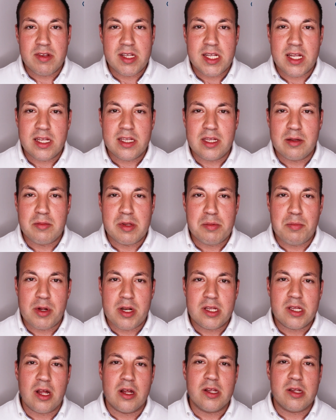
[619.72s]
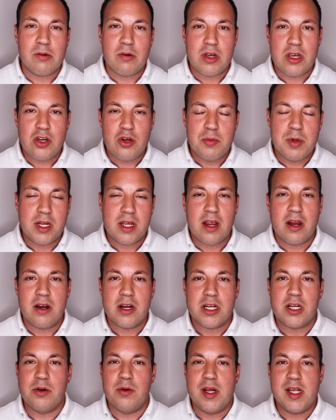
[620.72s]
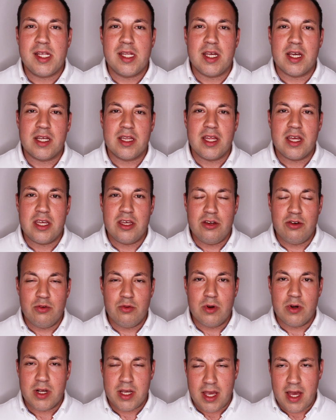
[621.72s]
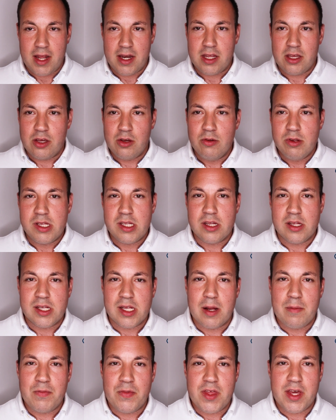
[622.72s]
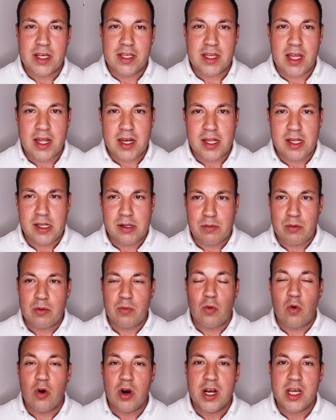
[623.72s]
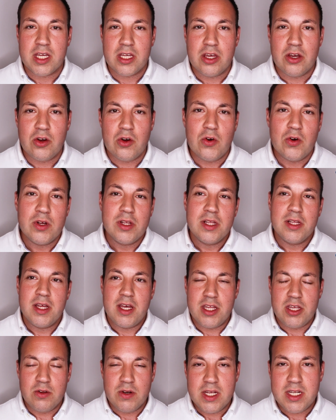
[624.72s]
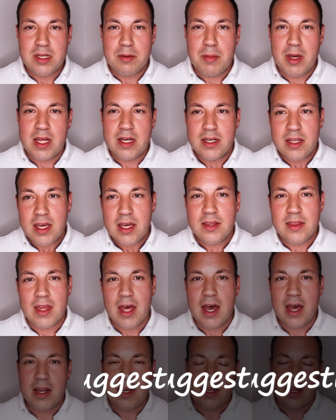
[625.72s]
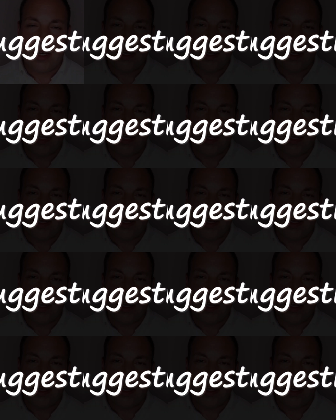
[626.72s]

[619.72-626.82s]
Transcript: of systems, but it's also a human characteristic that you get used to something that is rewarding you, and you need to maintain that.